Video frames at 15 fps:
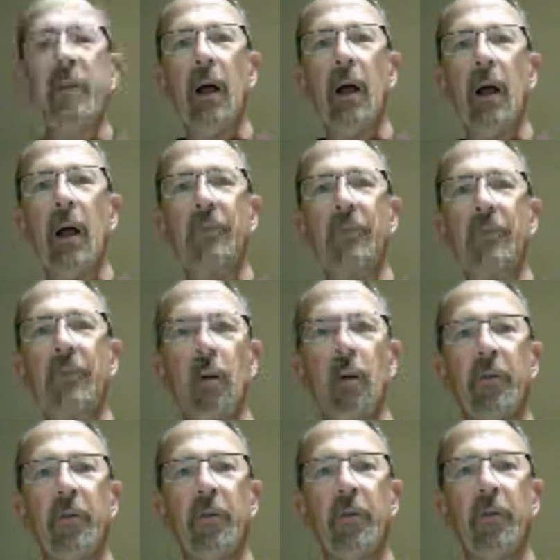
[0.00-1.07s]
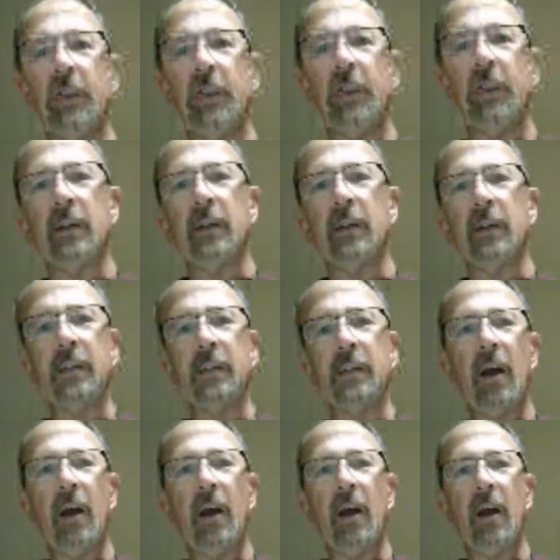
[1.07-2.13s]
have a total of
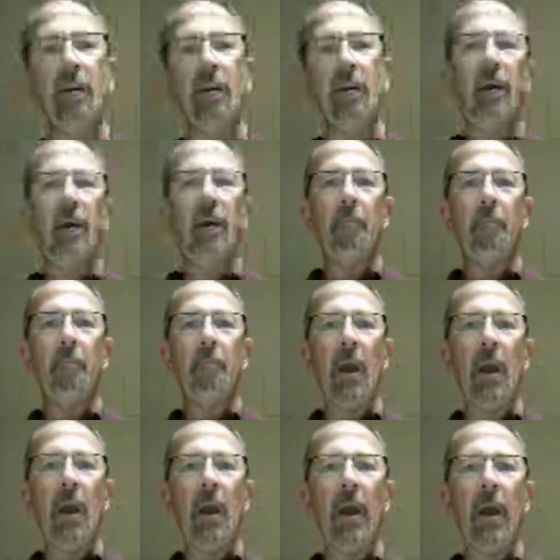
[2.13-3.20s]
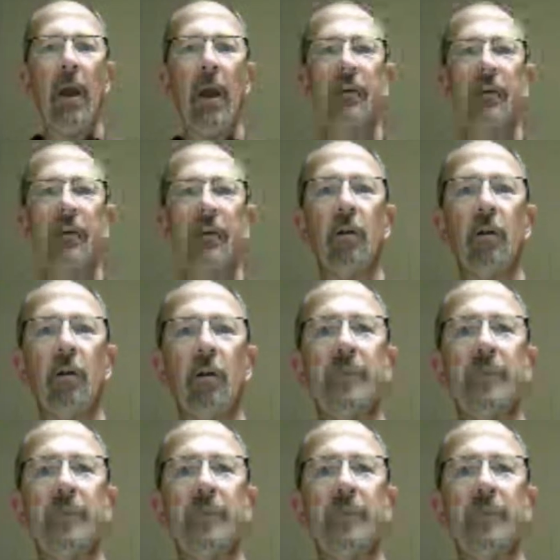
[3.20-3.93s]
13,700. Male have a total of